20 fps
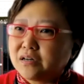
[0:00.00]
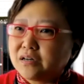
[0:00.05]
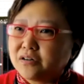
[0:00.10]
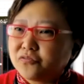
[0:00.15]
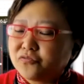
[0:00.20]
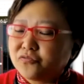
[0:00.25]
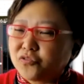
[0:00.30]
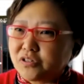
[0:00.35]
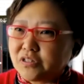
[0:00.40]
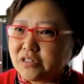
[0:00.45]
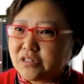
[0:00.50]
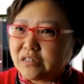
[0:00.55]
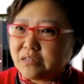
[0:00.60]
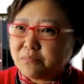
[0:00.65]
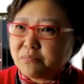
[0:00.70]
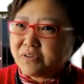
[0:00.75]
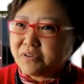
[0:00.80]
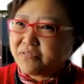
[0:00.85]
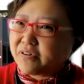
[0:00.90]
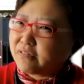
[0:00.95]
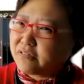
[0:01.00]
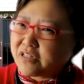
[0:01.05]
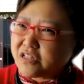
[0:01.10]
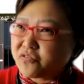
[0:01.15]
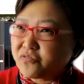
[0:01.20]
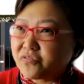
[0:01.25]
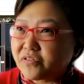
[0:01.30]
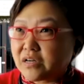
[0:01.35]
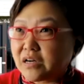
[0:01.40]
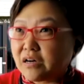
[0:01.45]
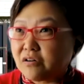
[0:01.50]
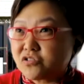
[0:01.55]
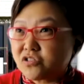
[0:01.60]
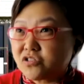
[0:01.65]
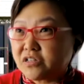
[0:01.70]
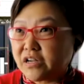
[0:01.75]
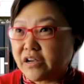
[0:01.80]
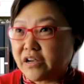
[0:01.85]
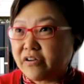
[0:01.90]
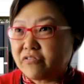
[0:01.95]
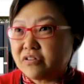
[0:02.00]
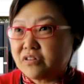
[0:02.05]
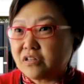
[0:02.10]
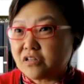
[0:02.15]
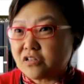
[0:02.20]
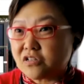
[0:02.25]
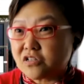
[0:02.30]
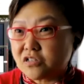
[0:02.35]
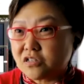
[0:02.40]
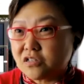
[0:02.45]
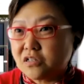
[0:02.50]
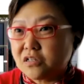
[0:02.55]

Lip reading: for the Olympic Foundation for Culture and Heritage.